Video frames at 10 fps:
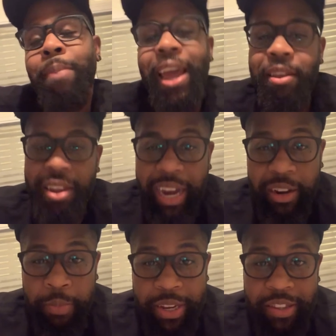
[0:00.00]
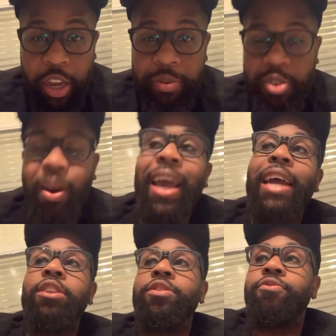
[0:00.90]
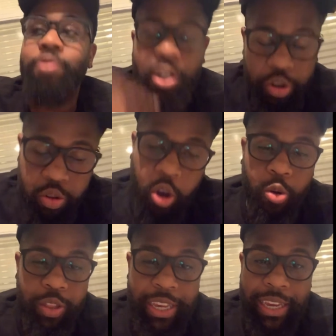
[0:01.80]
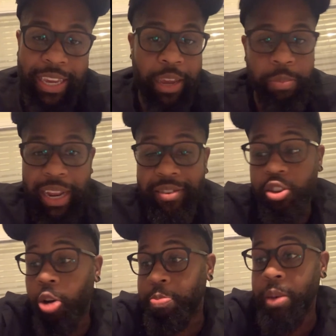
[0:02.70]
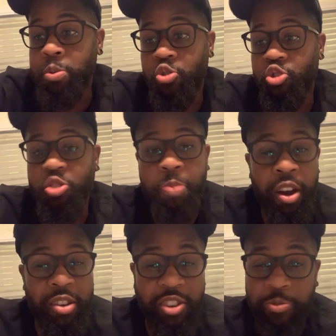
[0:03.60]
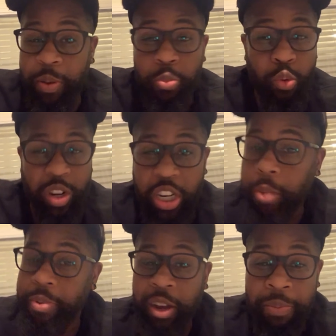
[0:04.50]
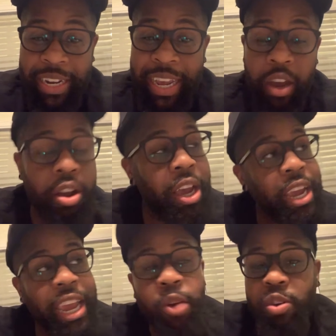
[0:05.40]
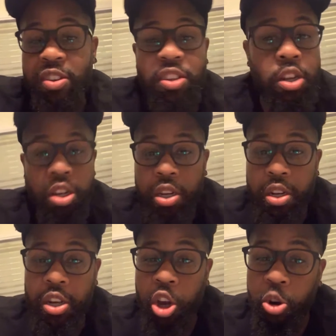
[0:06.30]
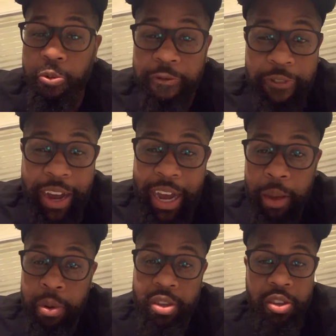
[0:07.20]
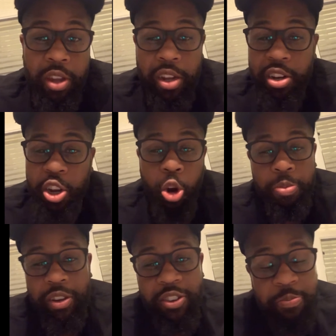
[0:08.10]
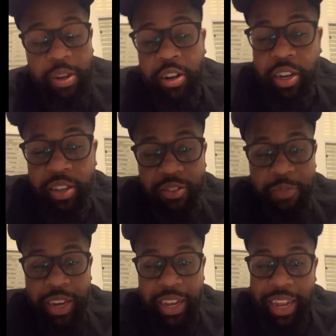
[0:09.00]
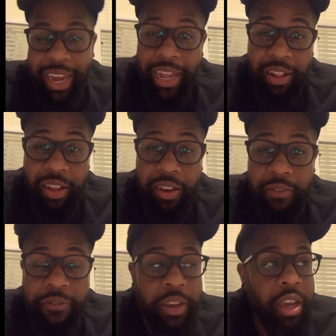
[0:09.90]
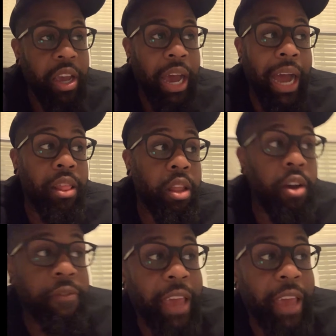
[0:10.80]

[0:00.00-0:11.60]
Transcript: mic kind of messed up, so I had to redo the whole thing again. But I saw people's responses. People were jumping up and down. It was such a dope vibe, a dope experience, man. Like, I love